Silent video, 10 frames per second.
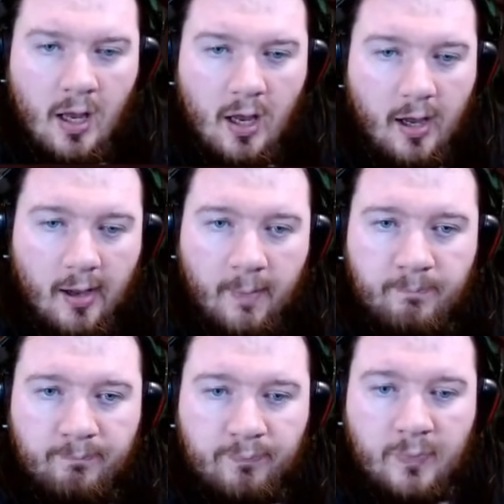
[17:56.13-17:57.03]

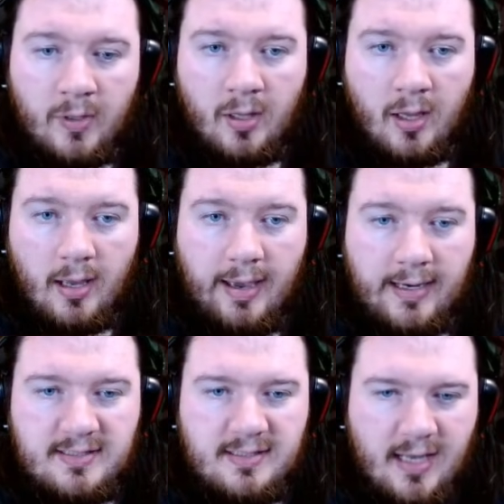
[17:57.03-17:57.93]
And
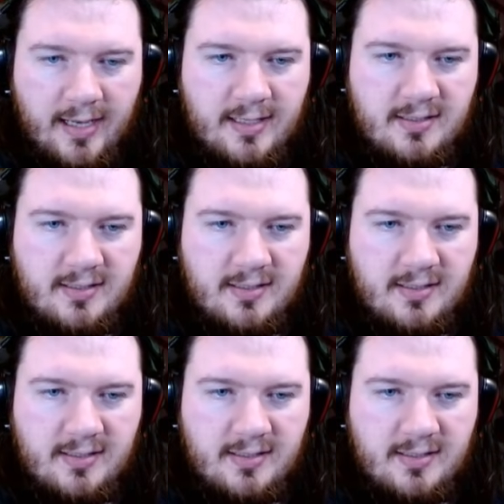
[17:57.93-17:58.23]
it's nice